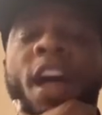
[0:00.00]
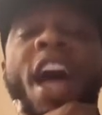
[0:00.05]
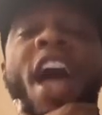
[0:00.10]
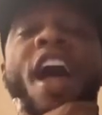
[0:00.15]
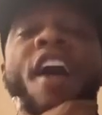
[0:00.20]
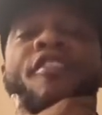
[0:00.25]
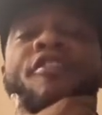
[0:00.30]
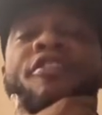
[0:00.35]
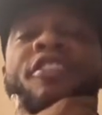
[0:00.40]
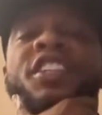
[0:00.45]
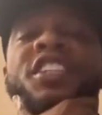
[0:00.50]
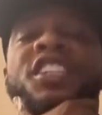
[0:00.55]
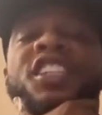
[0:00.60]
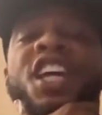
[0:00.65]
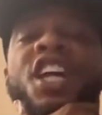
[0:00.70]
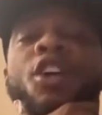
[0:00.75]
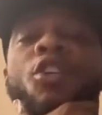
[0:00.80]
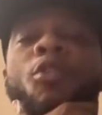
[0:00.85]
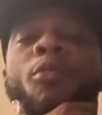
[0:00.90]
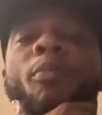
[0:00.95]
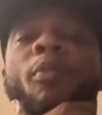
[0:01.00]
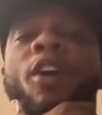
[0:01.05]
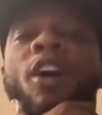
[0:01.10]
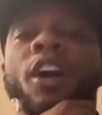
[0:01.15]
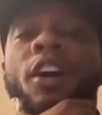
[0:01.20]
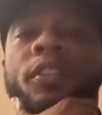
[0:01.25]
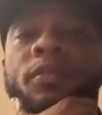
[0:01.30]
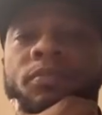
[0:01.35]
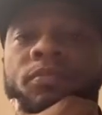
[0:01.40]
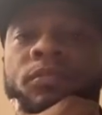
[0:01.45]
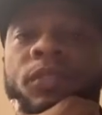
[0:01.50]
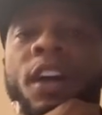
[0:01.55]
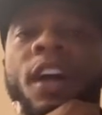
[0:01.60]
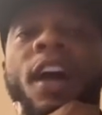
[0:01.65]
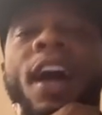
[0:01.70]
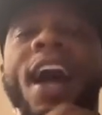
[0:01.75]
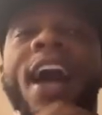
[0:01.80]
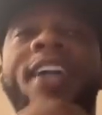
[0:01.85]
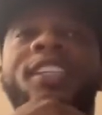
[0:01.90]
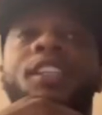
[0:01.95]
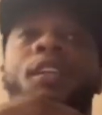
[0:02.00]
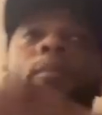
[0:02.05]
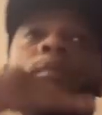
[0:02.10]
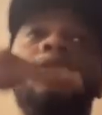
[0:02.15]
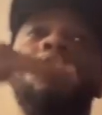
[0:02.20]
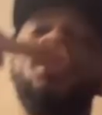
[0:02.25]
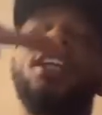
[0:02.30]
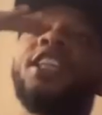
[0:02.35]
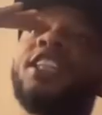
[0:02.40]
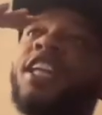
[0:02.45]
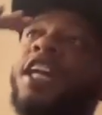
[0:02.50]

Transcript: every single month, as the